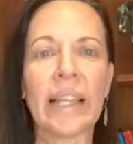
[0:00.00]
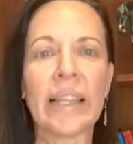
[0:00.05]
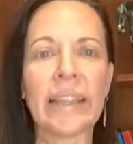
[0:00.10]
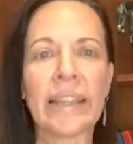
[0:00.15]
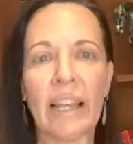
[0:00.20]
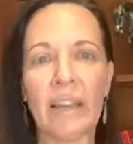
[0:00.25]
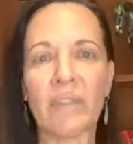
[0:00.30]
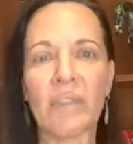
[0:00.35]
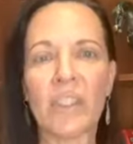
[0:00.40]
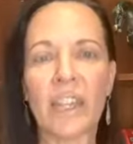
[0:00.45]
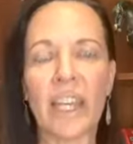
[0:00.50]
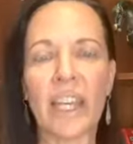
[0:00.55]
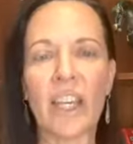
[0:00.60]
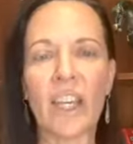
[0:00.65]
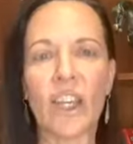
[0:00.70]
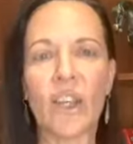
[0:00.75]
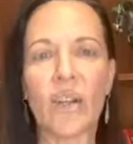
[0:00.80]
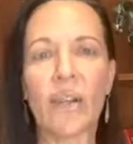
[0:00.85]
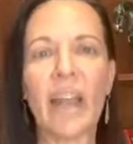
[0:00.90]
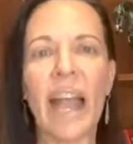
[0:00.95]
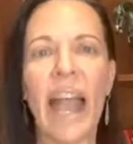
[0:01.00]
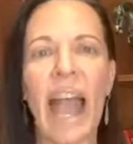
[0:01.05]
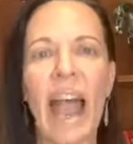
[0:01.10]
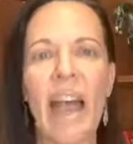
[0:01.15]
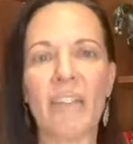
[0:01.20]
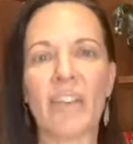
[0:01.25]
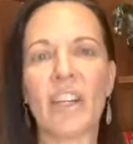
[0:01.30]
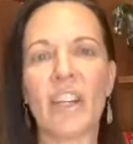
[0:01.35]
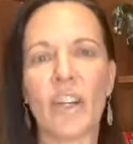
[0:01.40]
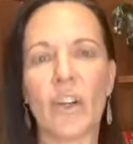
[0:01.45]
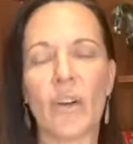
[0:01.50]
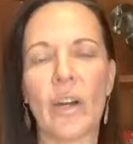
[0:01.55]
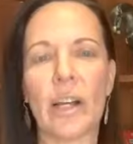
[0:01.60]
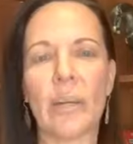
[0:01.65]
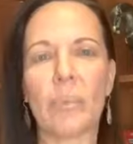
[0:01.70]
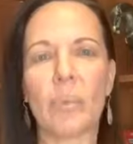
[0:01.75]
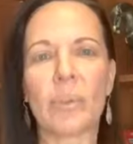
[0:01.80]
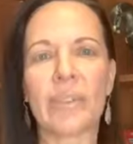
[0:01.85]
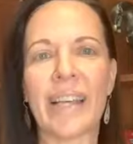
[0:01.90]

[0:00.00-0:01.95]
Love seeing you. Have an incredible